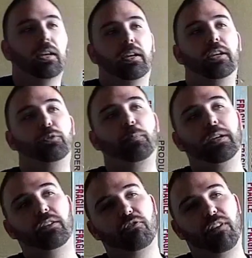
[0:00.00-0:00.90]
It's
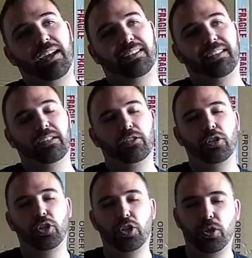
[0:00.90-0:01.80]
being dragged in at a
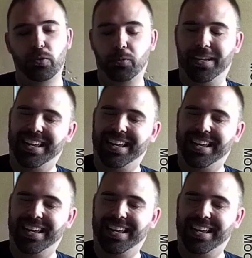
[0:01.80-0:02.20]
huge speed.